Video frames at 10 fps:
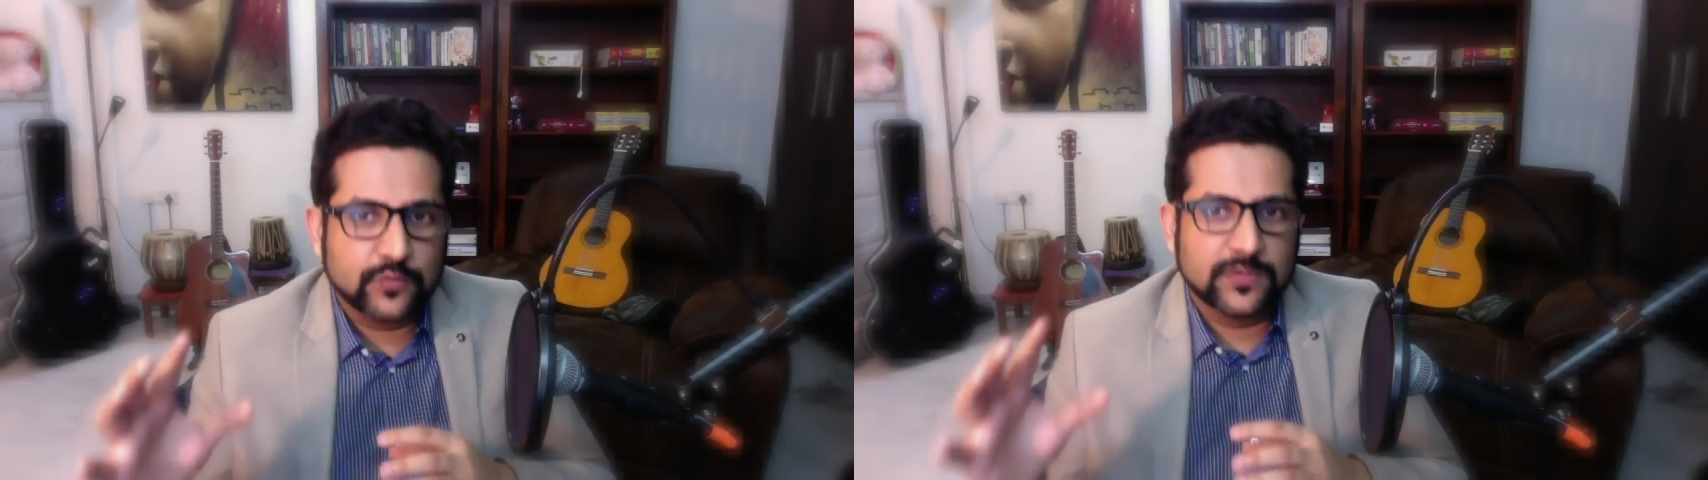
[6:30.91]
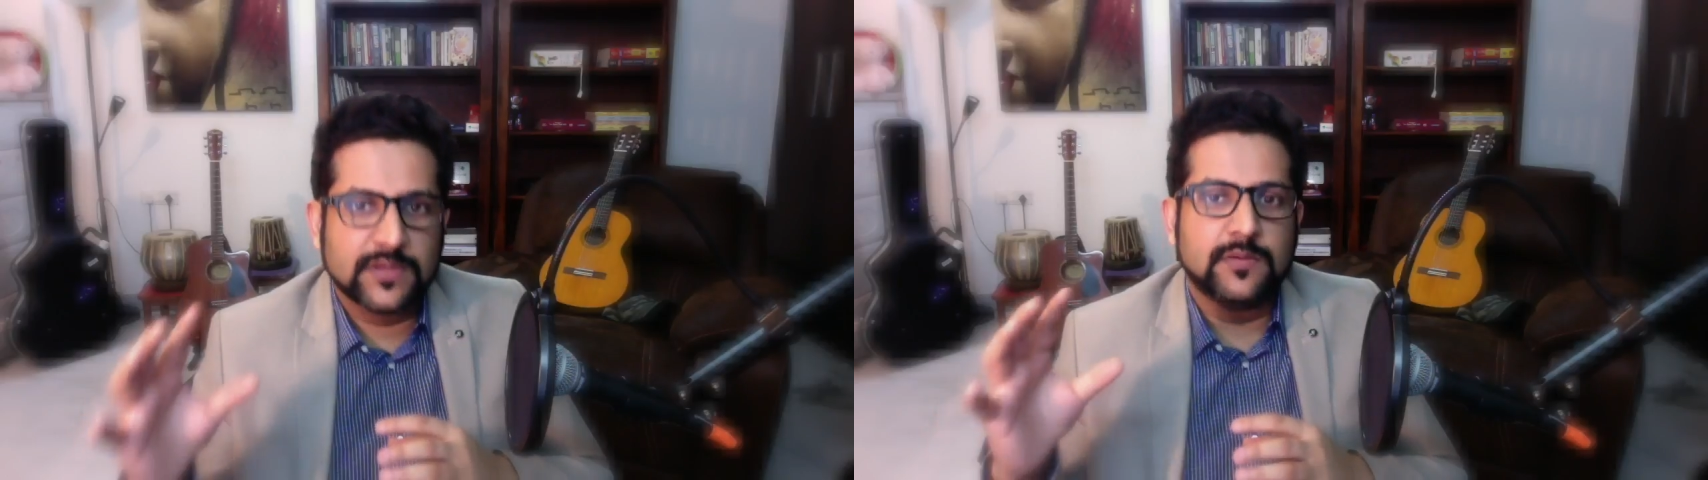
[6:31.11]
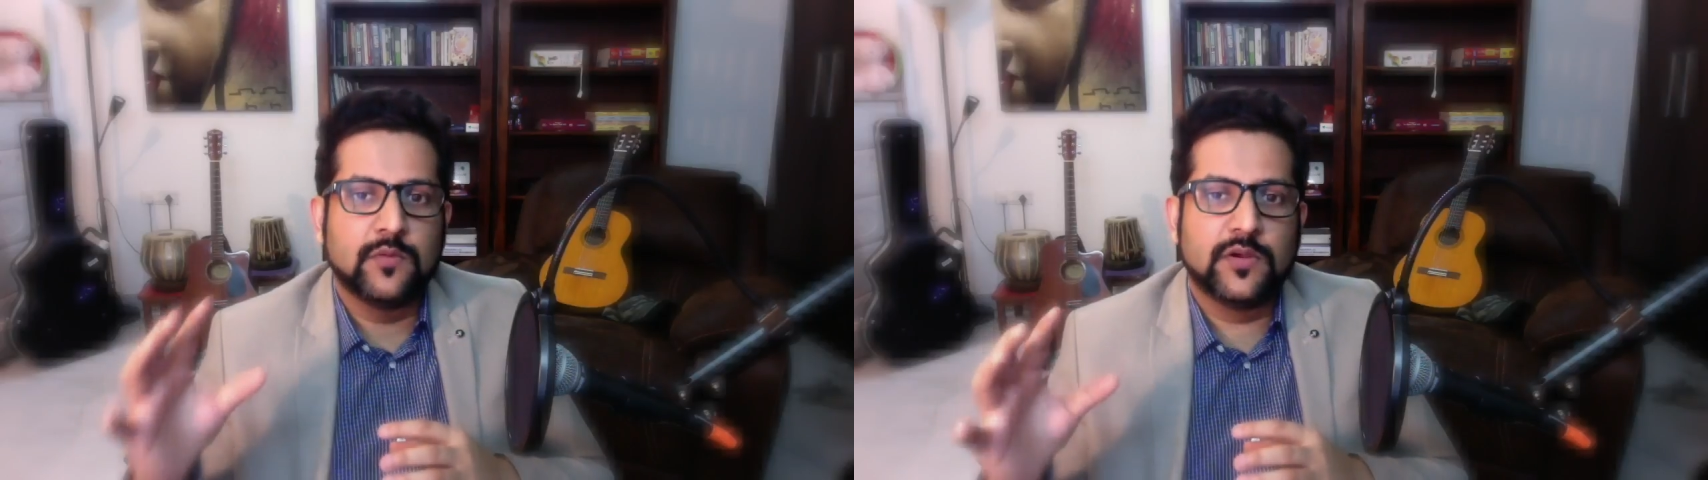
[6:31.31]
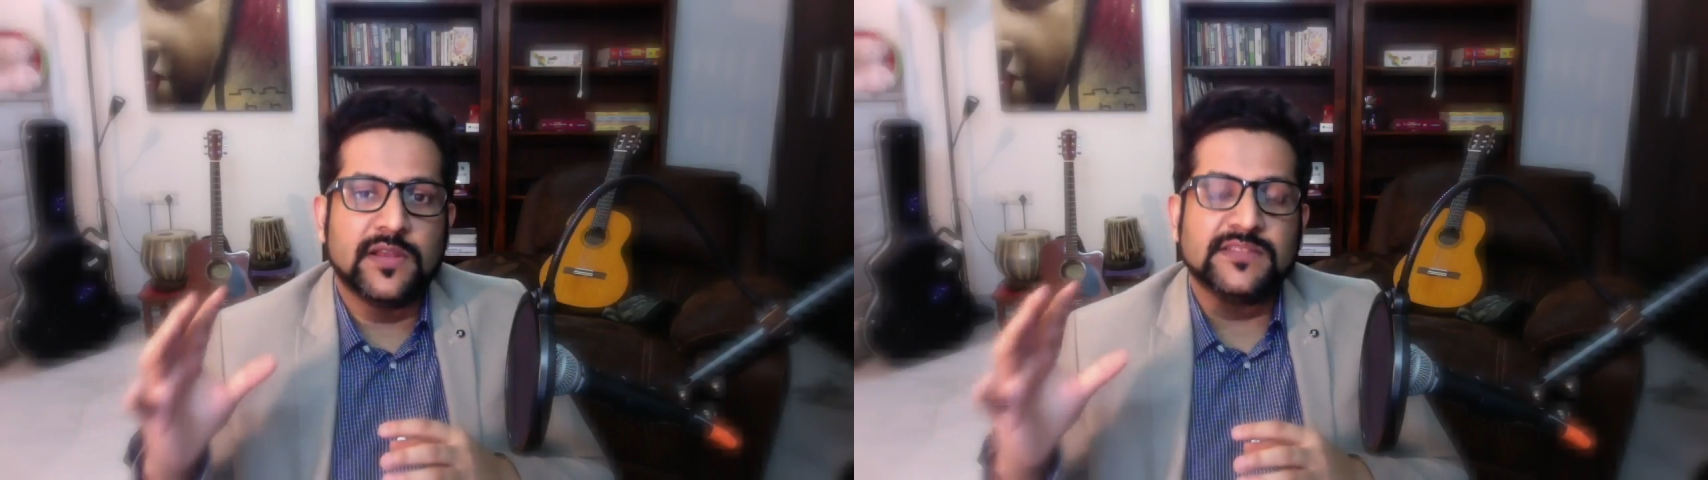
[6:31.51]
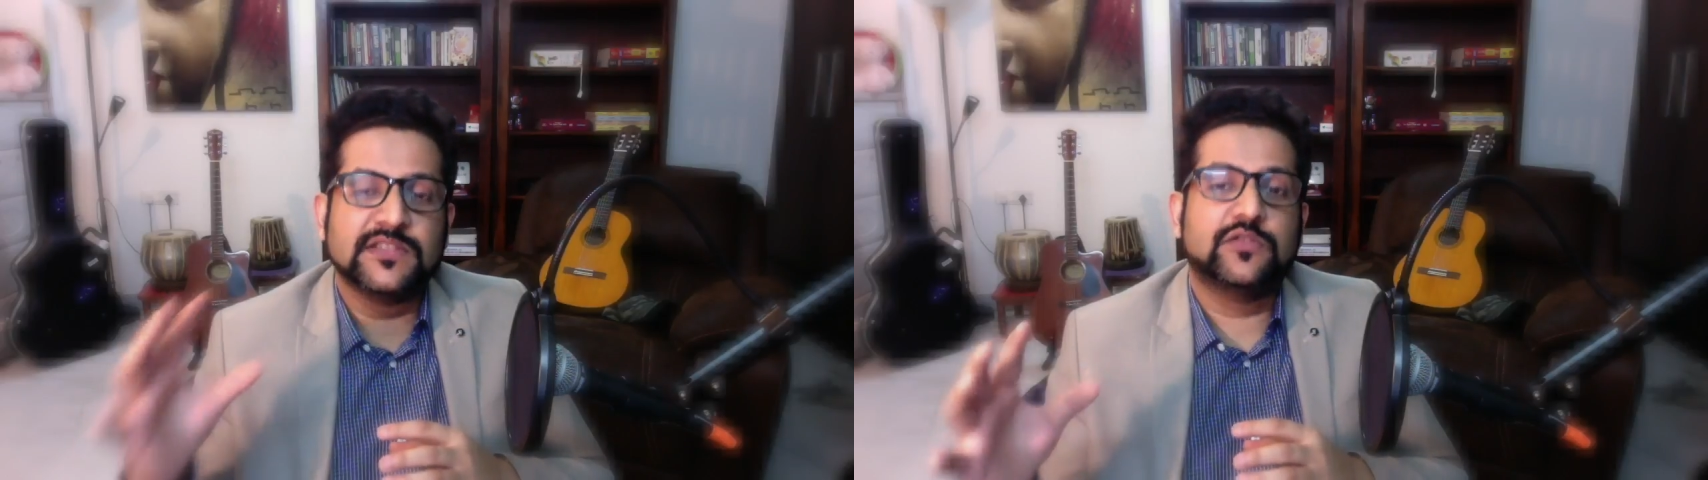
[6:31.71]
to enable
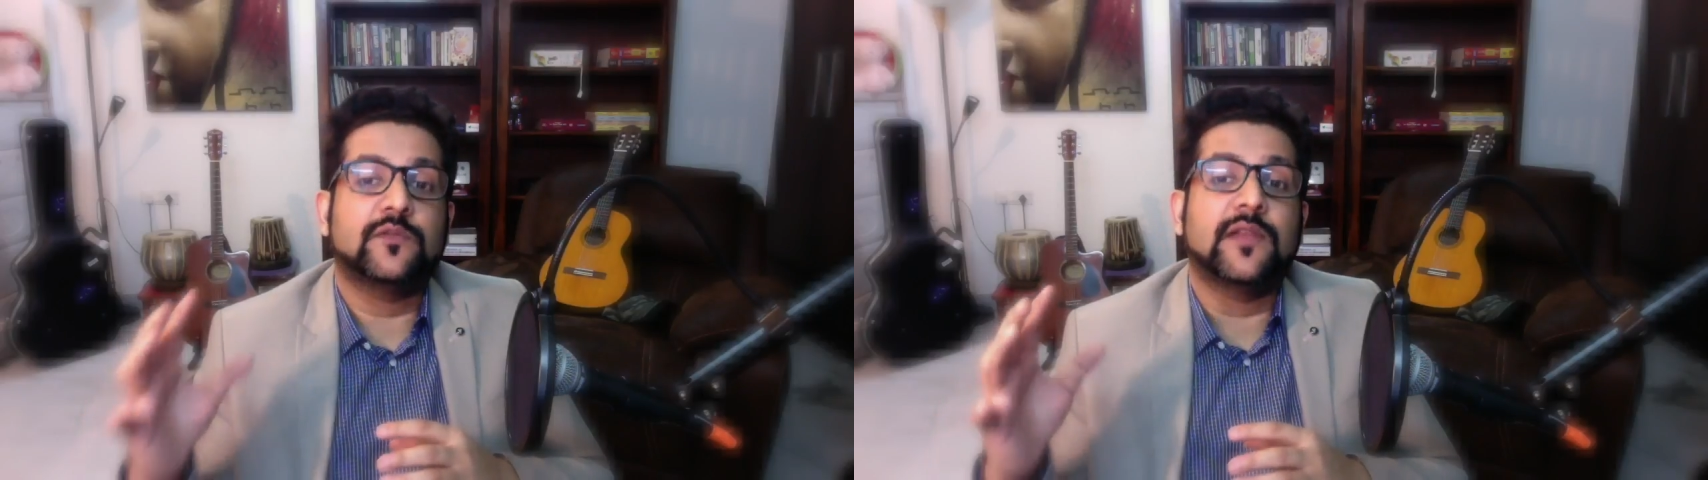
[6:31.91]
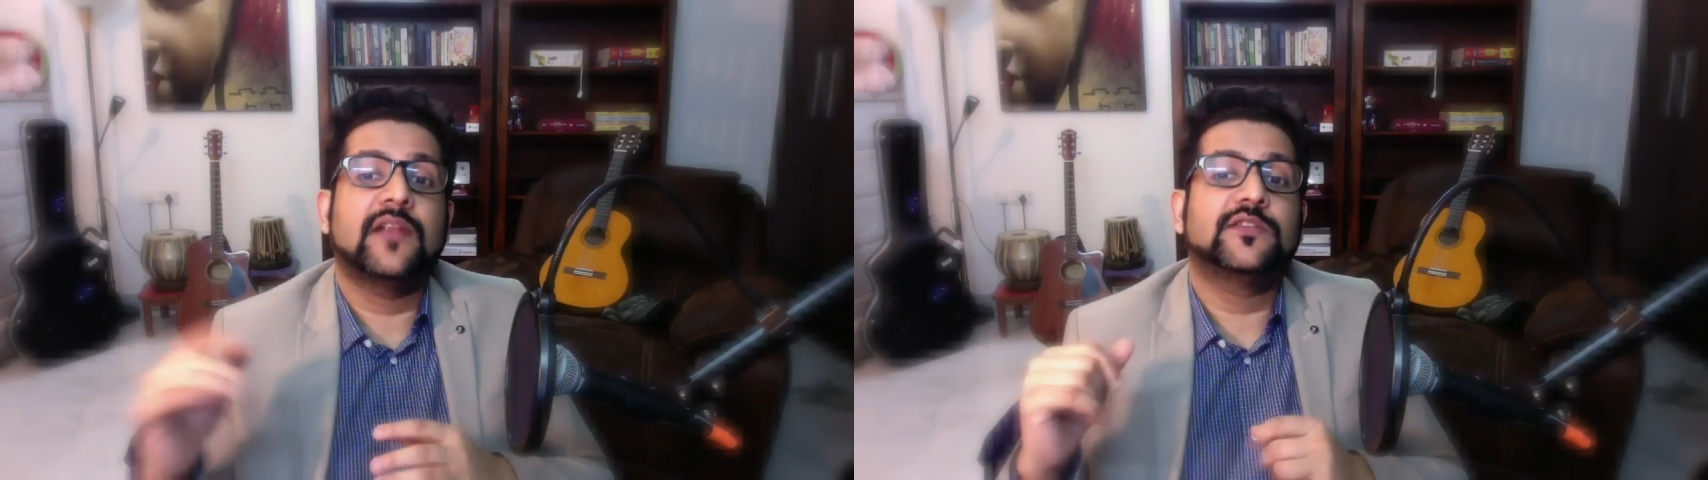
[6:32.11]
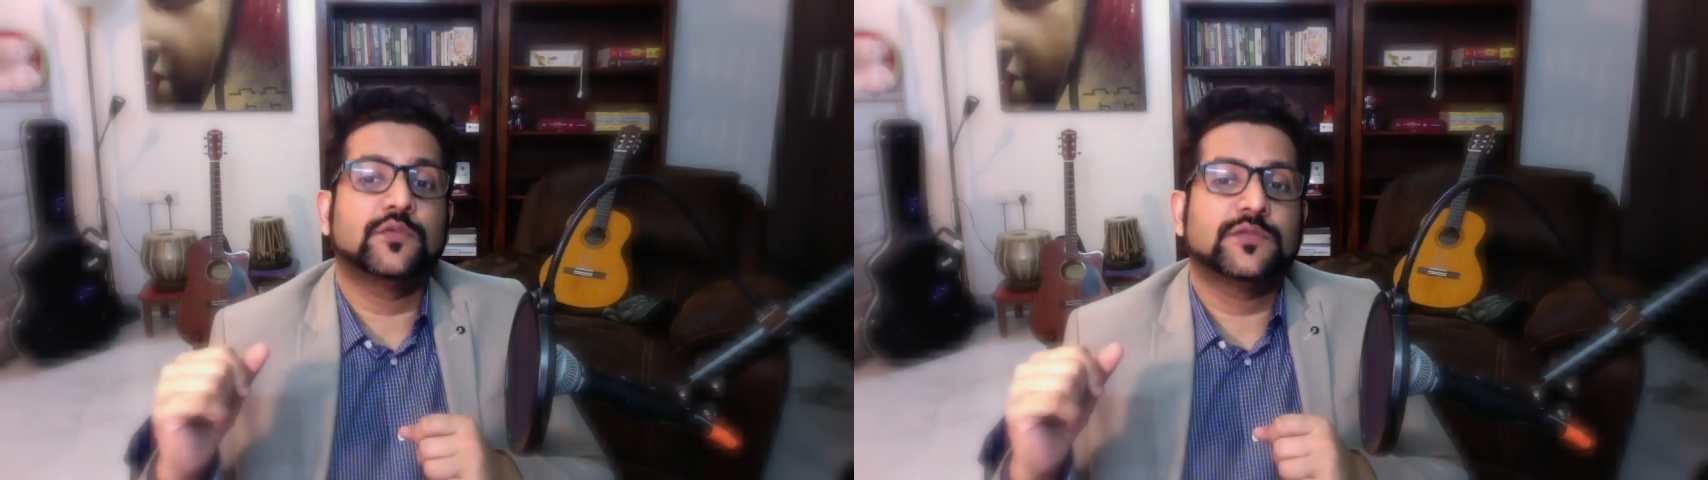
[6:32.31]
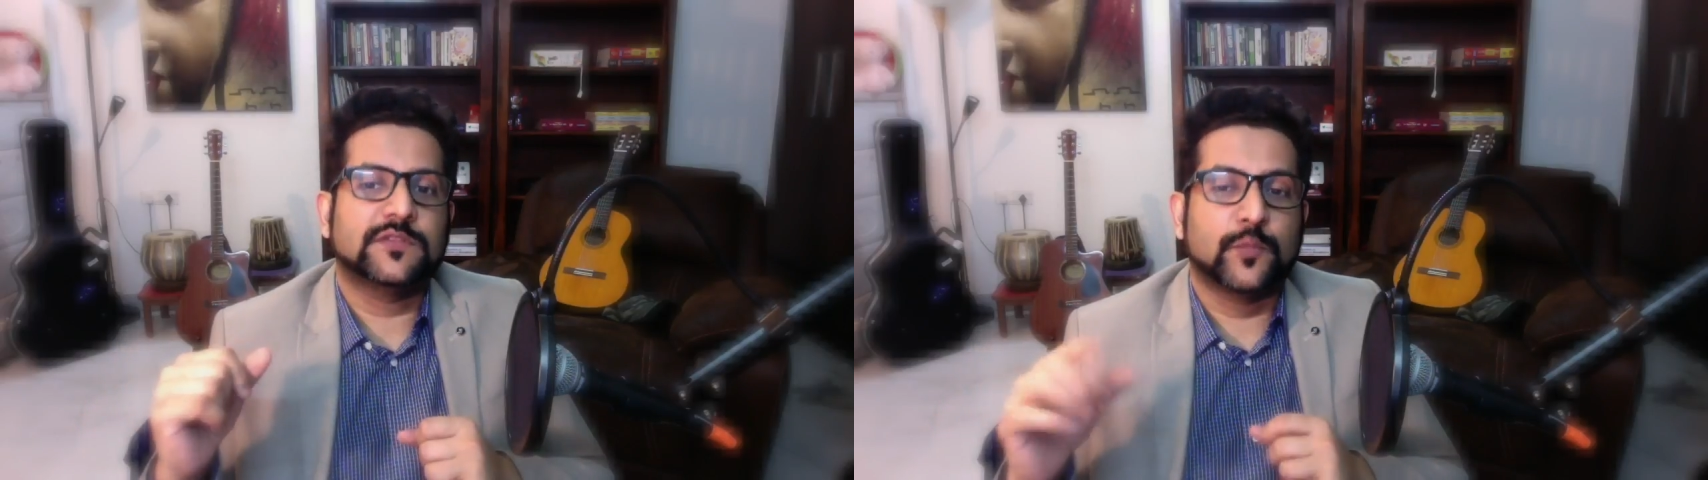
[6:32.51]
monetization of land resources.